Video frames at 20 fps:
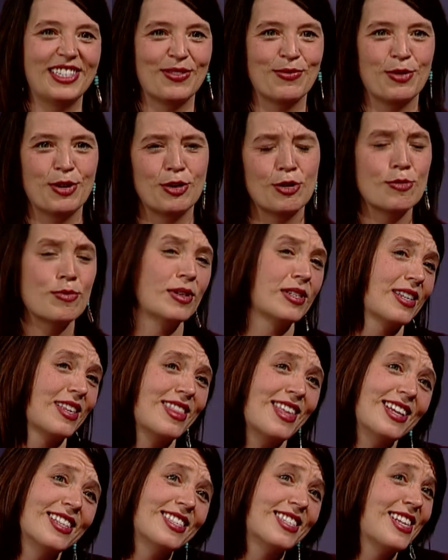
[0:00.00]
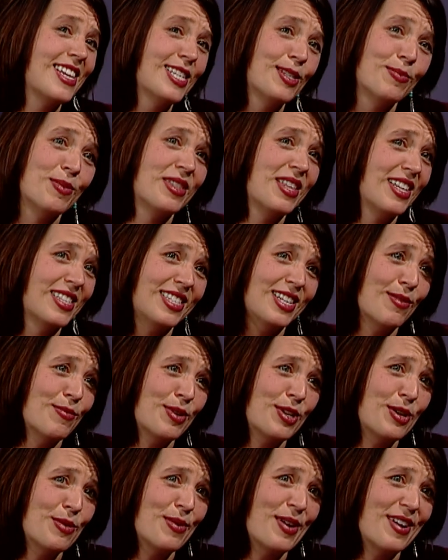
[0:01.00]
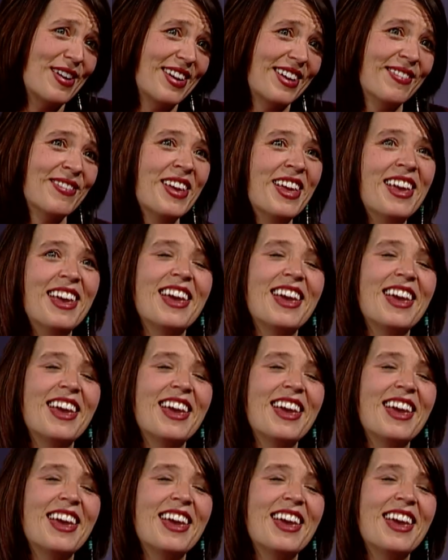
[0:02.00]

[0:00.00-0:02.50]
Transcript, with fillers: and wardrobe was like, that's nice, but that's not what you're wearing.